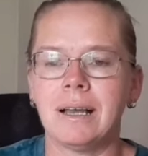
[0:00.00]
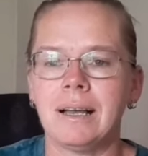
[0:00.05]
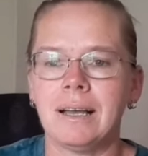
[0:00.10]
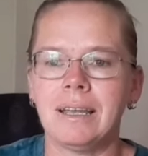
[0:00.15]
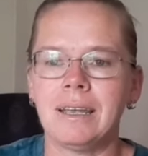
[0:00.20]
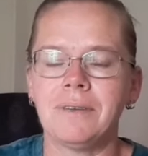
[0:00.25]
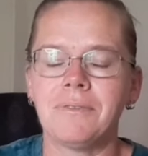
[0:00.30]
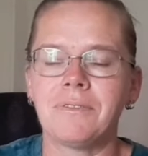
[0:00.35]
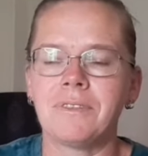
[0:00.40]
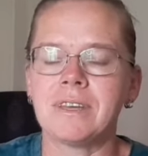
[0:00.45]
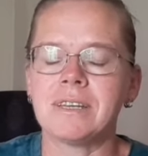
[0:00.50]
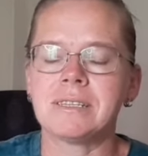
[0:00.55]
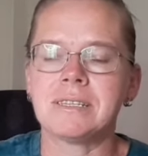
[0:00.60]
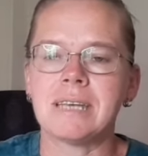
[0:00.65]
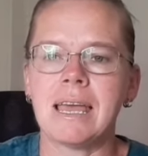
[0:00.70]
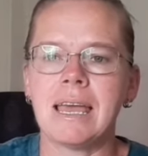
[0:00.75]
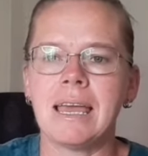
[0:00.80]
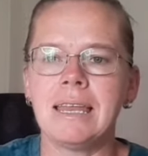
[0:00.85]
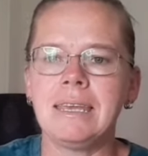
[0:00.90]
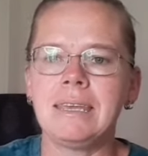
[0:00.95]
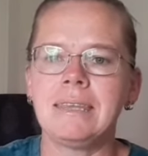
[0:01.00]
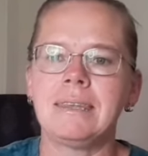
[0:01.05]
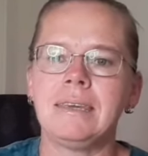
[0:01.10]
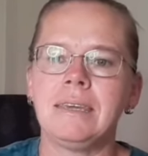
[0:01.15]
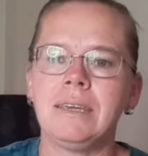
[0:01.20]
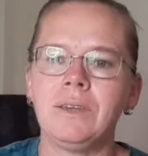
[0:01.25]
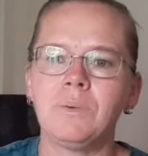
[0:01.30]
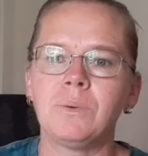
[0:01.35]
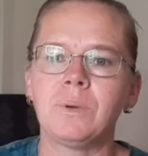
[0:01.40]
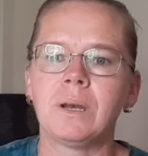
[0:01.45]
If there's
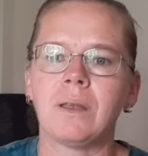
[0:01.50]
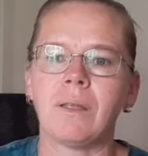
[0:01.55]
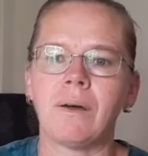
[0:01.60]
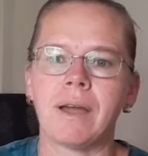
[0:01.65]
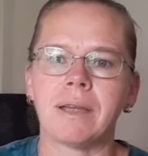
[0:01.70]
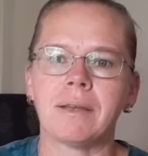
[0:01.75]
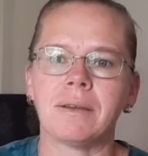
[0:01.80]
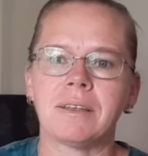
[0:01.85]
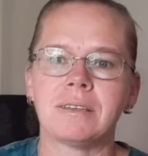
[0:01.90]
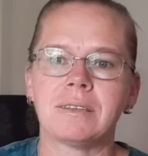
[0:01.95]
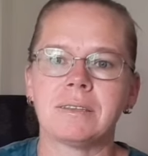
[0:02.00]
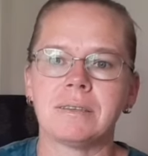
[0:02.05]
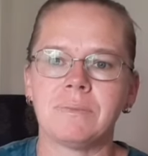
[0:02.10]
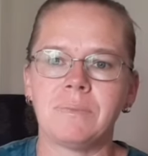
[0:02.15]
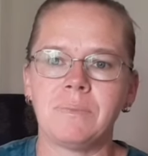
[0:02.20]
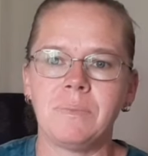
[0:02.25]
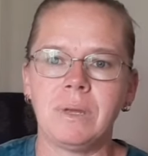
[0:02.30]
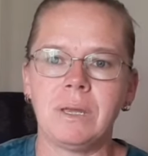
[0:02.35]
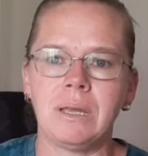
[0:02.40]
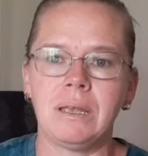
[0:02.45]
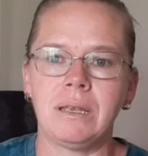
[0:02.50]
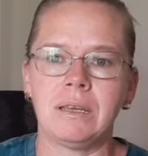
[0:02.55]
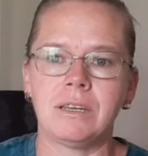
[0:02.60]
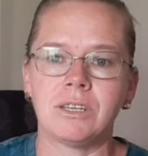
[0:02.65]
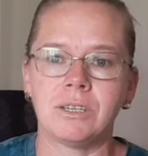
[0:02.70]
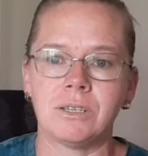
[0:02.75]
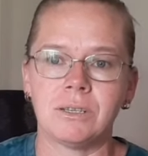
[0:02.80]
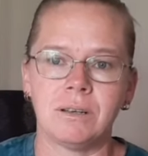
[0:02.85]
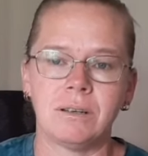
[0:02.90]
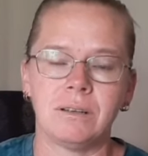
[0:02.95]
anything you would like me
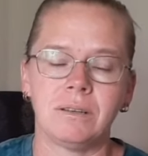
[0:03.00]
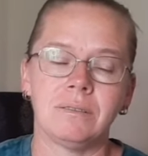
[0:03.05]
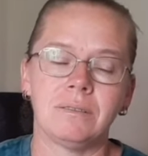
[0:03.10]
to,